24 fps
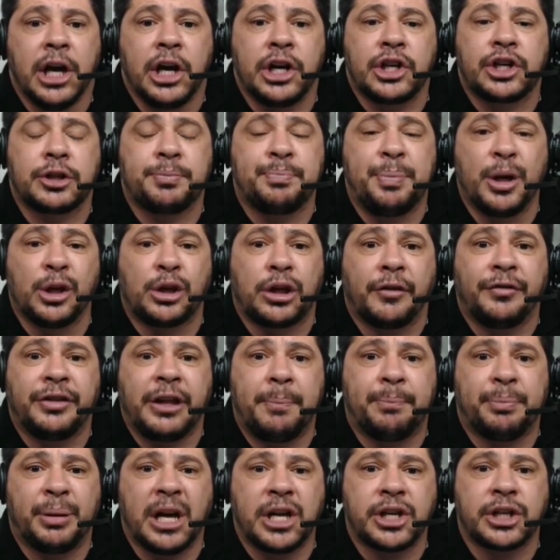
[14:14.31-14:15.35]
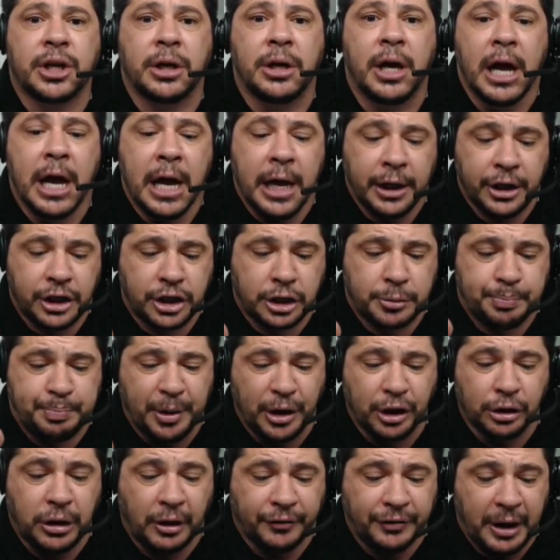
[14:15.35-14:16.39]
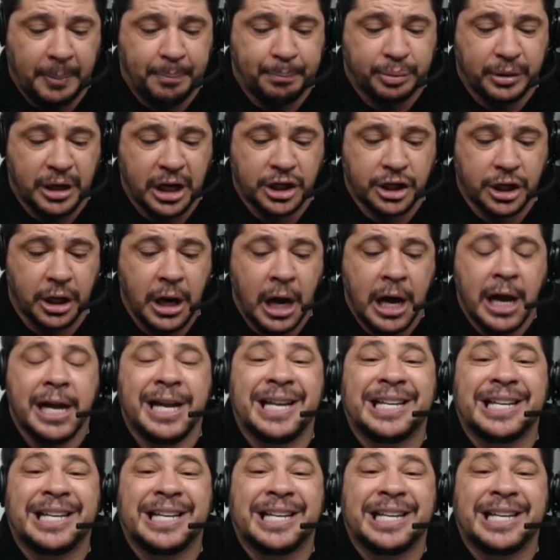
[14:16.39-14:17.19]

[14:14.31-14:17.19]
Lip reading: A spirit of depression, a spirit of depression,